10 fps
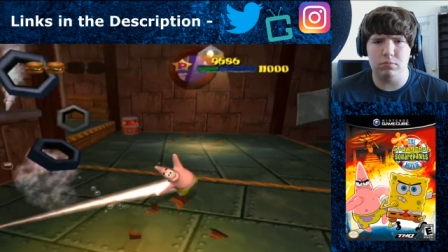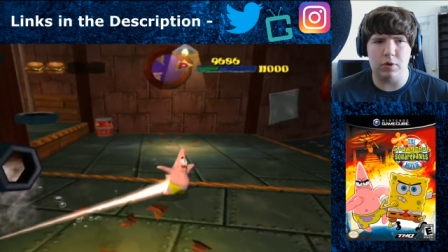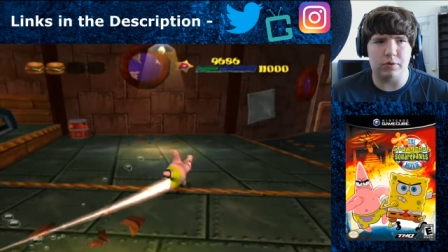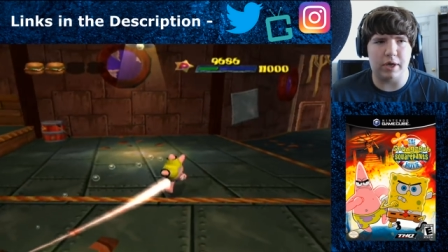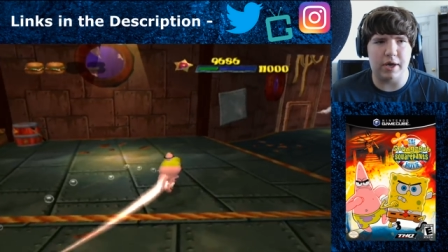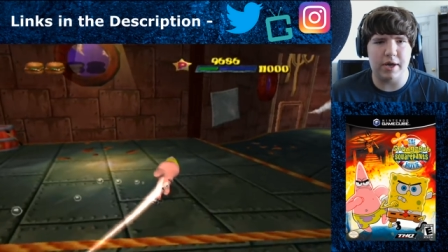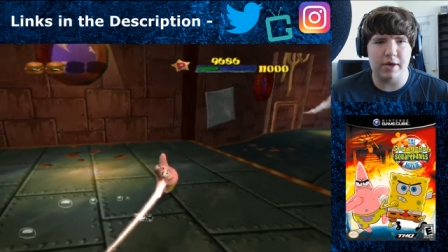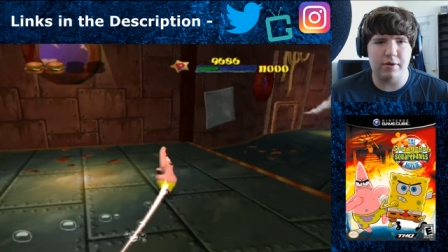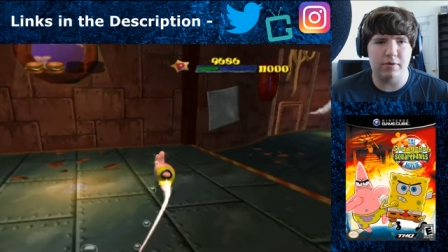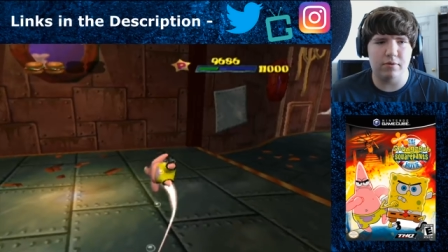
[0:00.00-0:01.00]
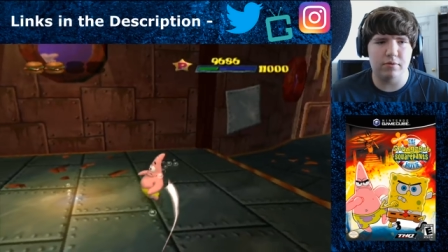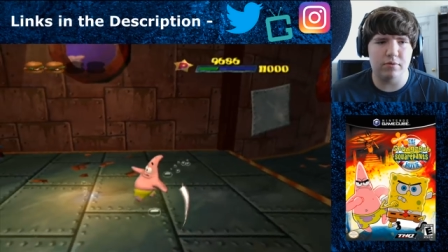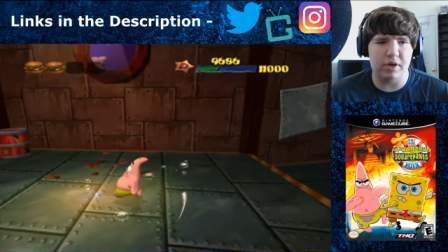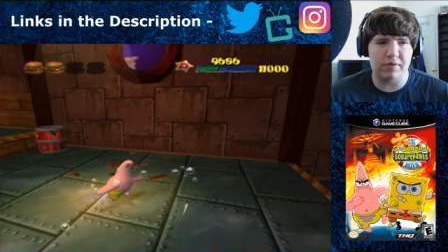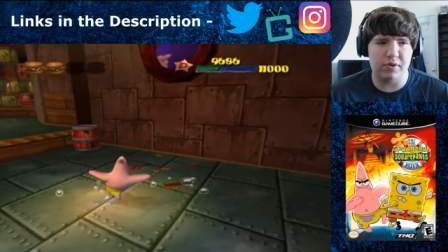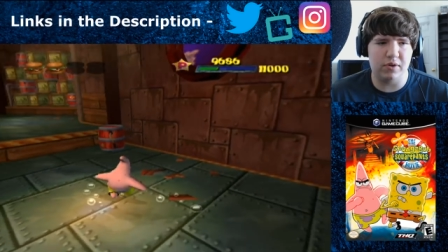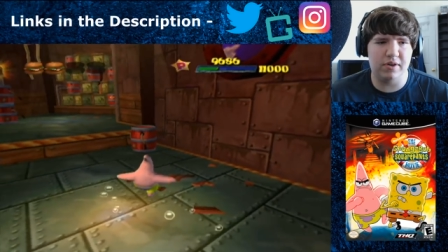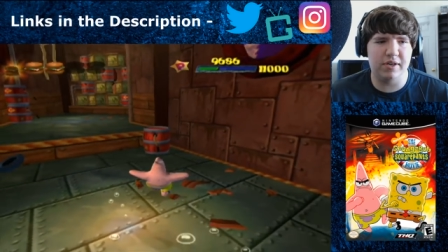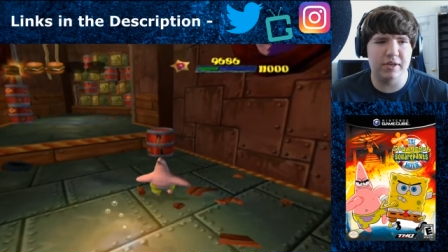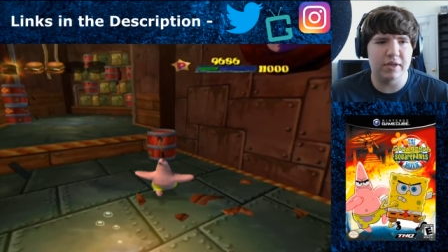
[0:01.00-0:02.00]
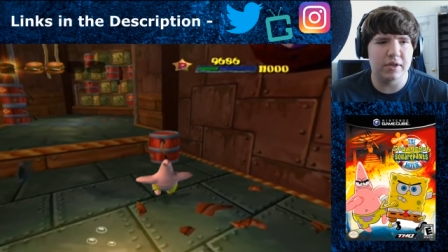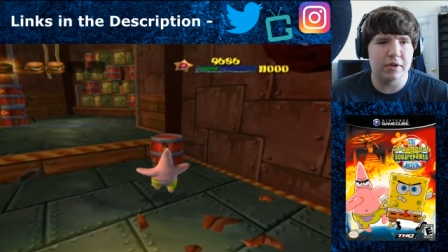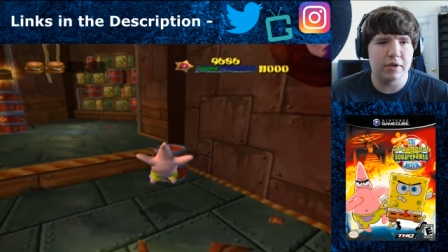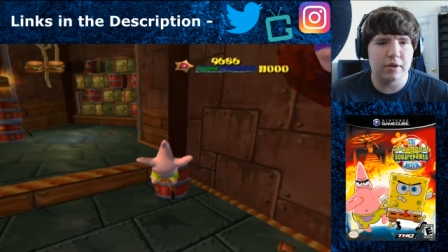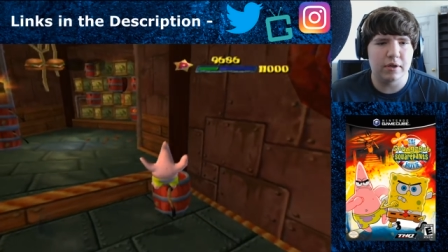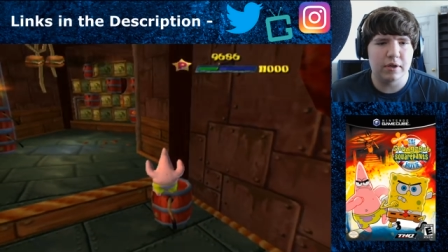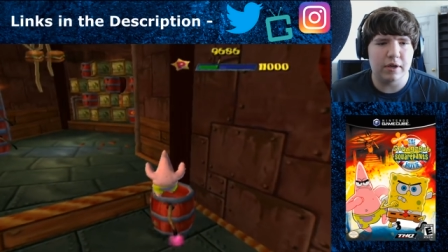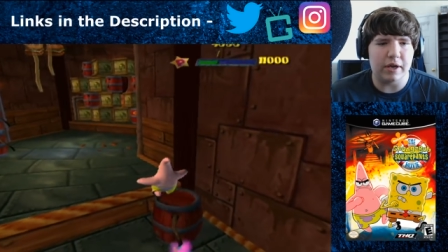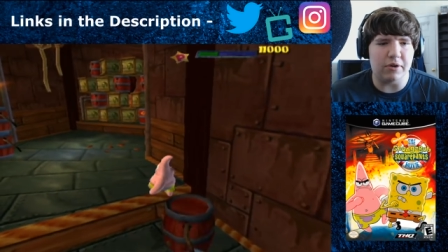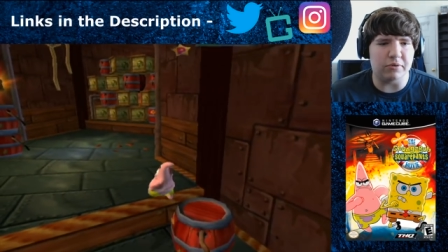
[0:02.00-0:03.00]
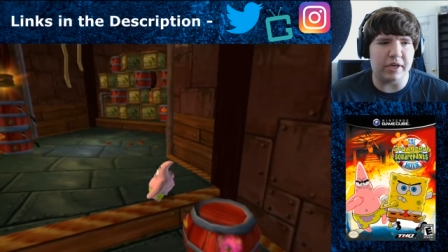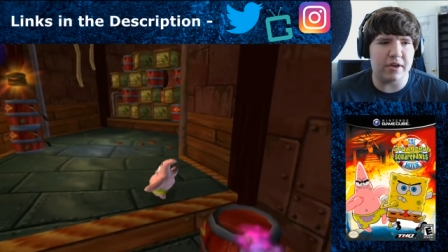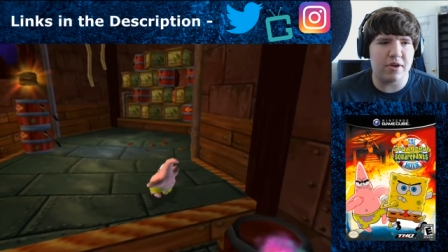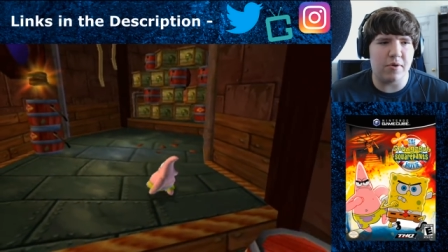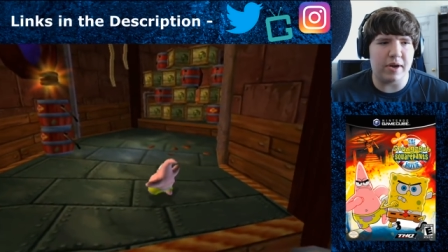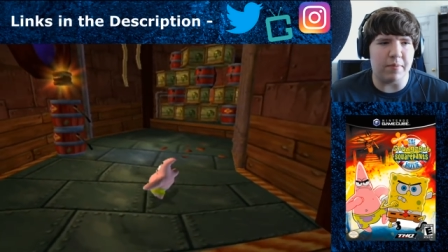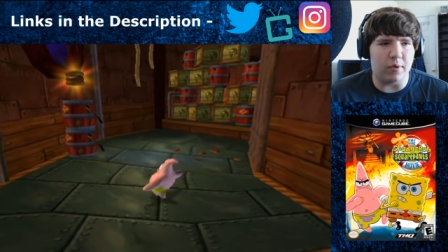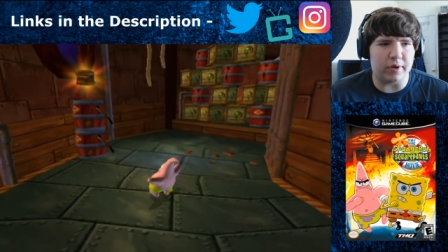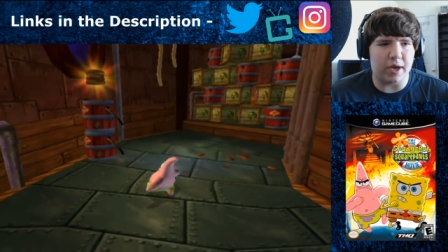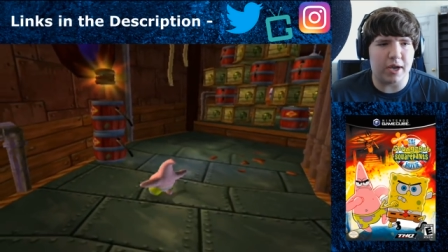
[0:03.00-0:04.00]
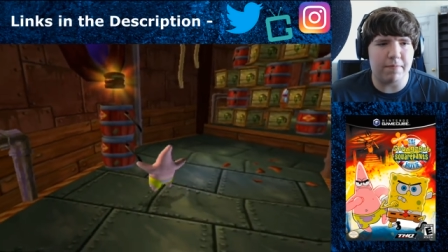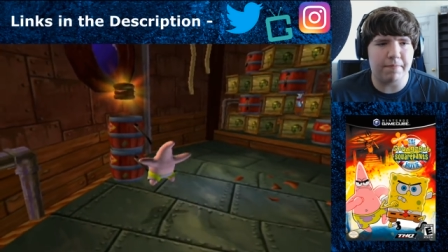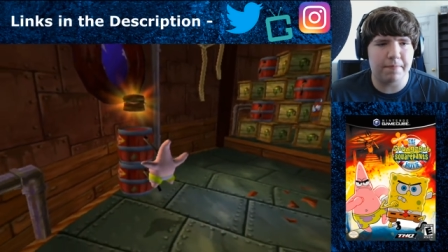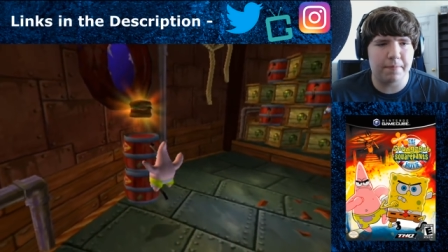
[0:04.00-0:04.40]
Okay, whatever. I don't get you anymore, game.